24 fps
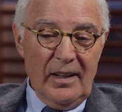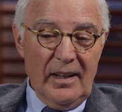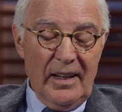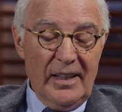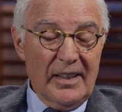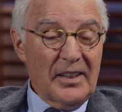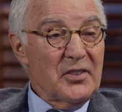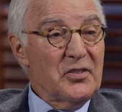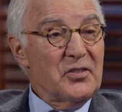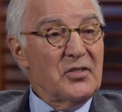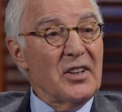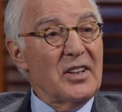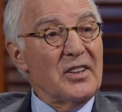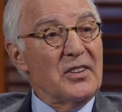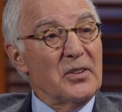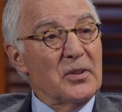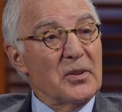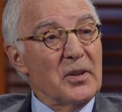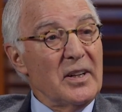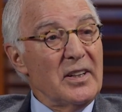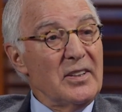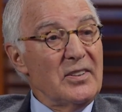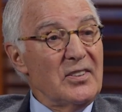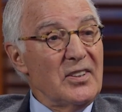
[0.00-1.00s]
And I stayed
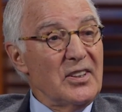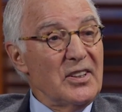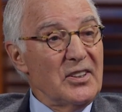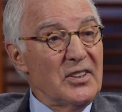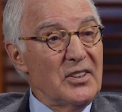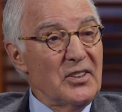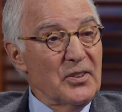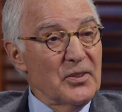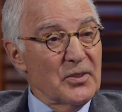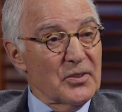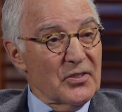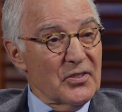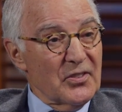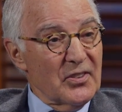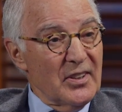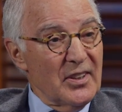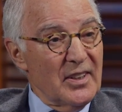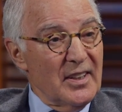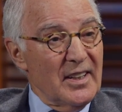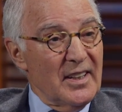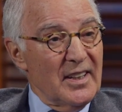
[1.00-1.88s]
there 18 years.